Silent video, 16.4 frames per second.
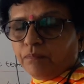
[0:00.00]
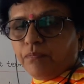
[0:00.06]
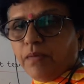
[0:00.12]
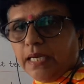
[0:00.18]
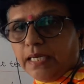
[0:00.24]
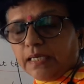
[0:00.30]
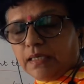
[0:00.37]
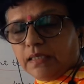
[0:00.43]

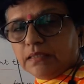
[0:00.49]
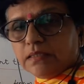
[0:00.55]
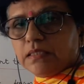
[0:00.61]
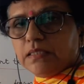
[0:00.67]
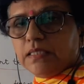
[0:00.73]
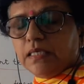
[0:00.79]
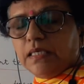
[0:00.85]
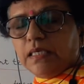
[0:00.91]
by
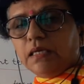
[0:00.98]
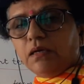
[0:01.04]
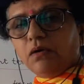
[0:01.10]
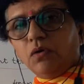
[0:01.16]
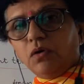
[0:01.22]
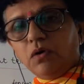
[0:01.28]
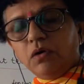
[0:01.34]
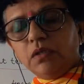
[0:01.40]

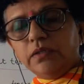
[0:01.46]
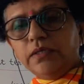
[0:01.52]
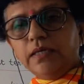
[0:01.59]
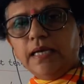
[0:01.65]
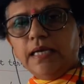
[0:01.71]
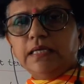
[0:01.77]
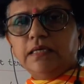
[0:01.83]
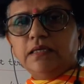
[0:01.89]
considering all
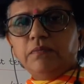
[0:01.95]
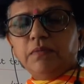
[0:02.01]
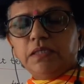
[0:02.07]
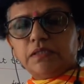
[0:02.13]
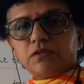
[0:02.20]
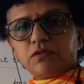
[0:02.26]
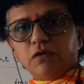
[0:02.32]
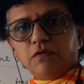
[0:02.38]
the
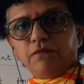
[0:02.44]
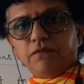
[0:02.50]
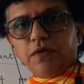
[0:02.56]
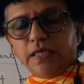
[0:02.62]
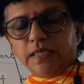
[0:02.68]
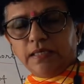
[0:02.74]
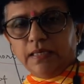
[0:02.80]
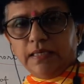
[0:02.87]
elements of
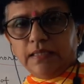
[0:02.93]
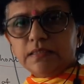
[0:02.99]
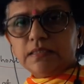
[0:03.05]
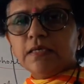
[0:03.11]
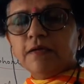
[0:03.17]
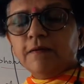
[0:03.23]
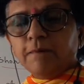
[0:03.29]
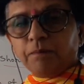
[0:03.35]

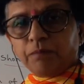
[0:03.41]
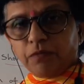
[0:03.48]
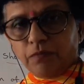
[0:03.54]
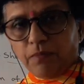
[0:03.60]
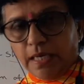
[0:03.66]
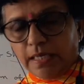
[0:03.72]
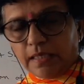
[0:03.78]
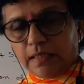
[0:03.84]
finance,
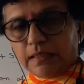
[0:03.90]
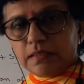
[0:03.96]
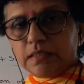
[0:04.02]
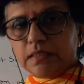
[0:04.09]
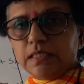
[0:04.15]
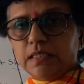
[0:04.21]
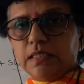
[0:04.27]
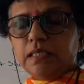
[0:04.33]
by
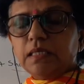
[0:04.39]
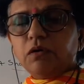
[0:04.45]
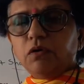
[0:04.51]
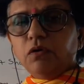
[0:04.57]
considering